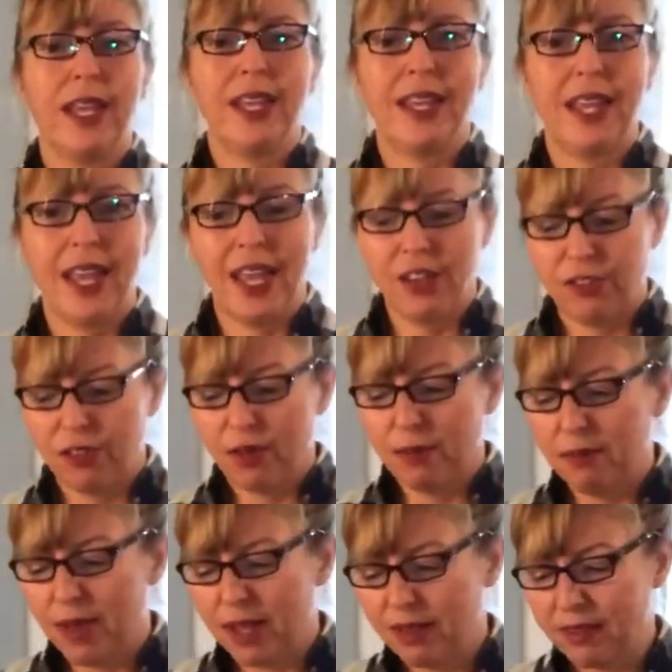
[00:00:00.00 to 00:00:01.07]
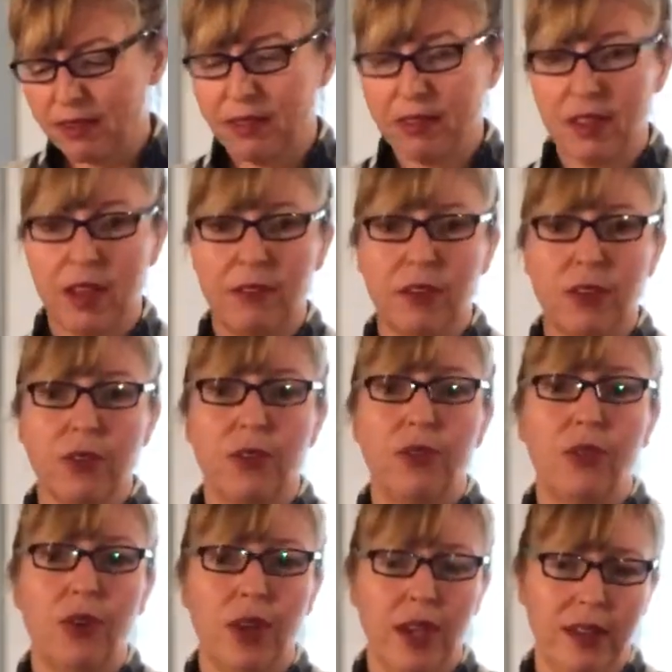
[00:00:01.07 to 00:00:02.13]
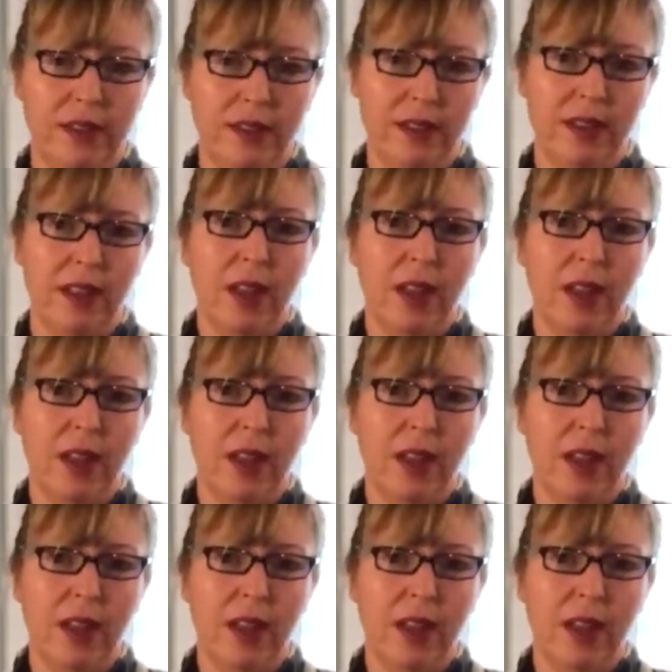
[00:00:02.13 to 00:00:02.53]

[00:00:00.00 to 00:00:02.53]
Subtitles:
engage the muscles of your foot.